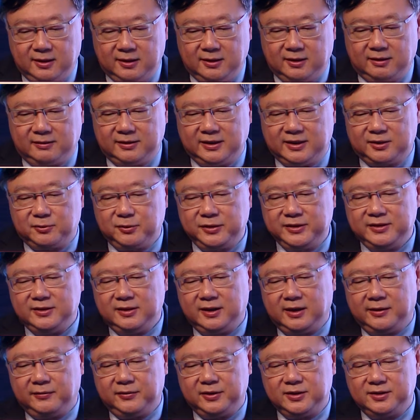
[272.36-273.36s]
Now, there's
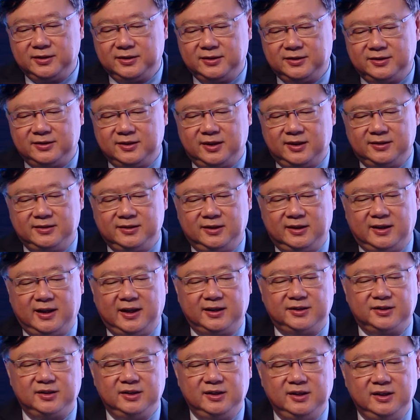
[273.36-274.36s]
recent evidence to suggest that
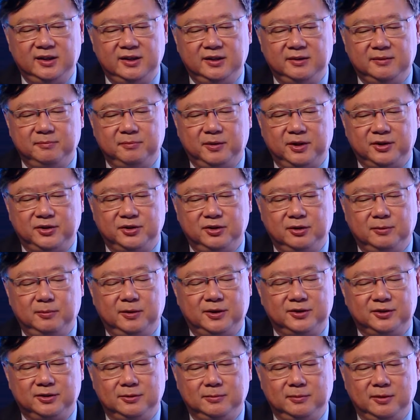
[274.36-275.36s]
actually
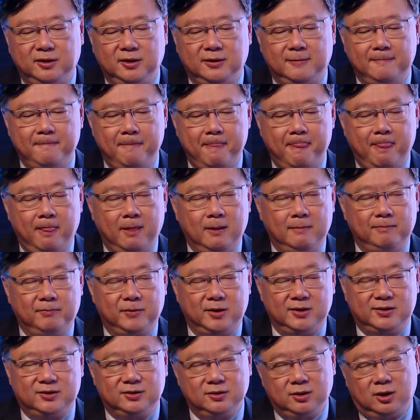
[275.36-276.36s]
medulloblastoma
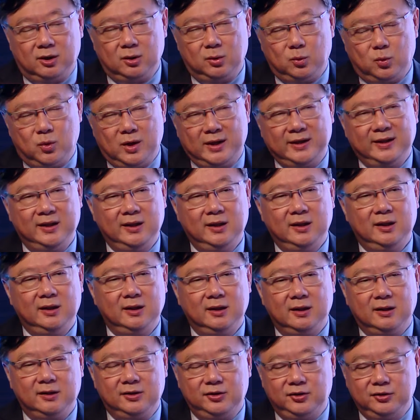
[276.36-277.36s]
is not one
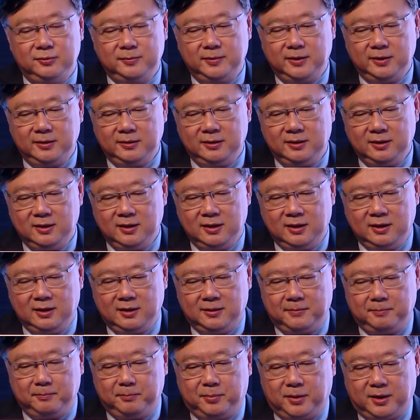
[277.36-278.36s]
tumor,
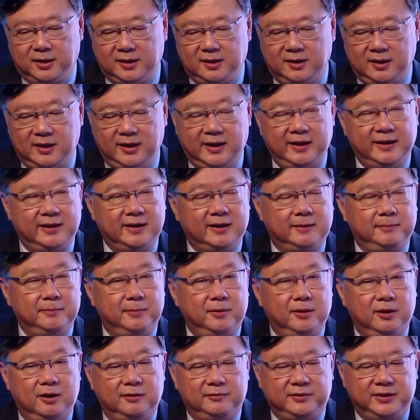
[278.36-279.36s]
but a
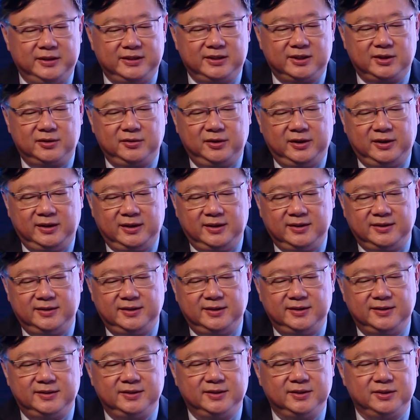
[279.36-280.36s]
number of discrete
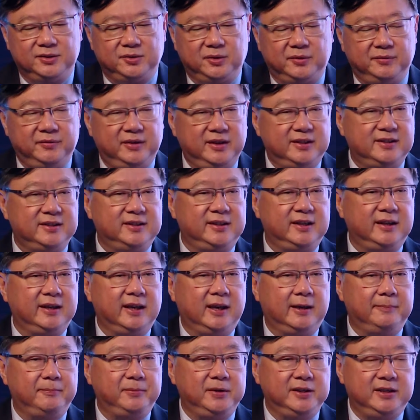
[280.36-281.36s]
diseases with distinct
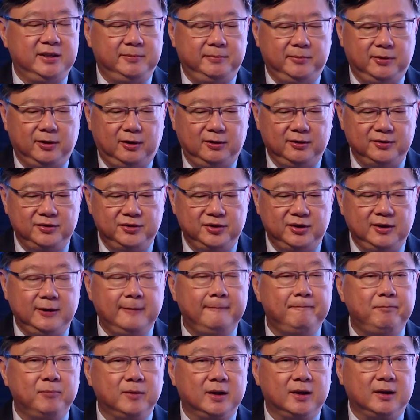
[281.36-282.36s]
epidemiology,
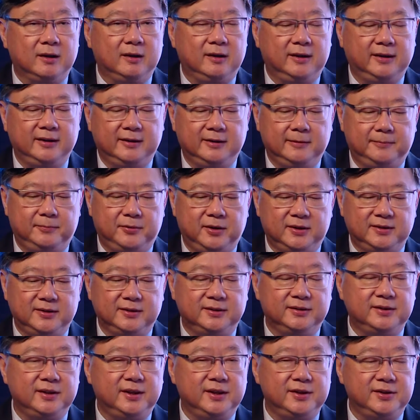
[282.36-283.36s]
clinical
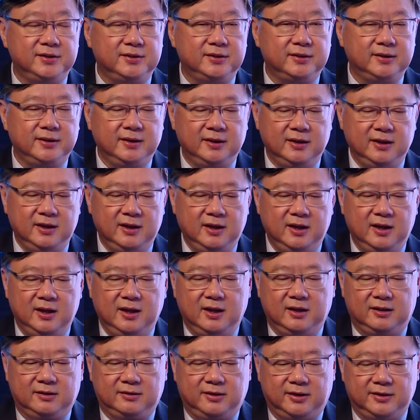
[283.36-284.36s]
presentation,
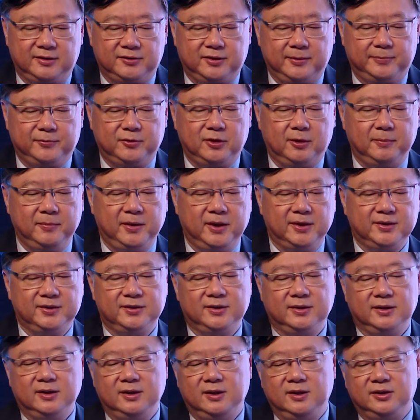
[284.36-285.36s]

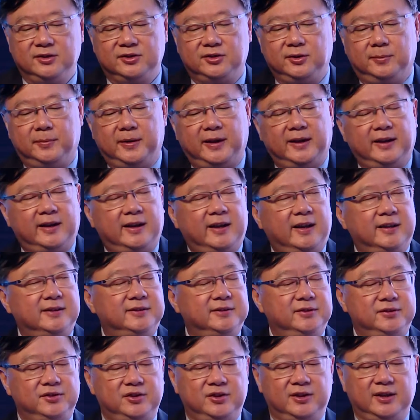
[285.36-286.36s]
transcriptomics, somatic
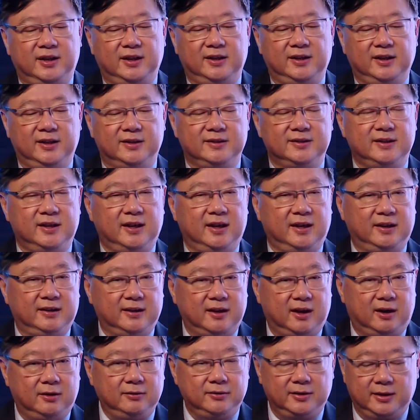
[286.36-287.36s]
cancer genetics, and
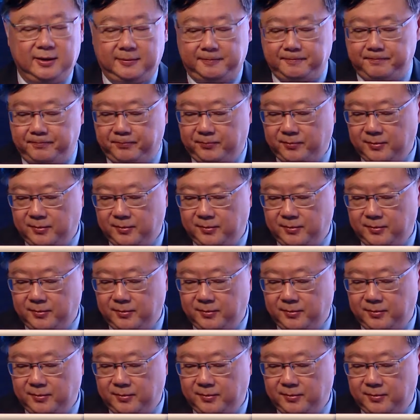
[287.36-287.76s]
outcome.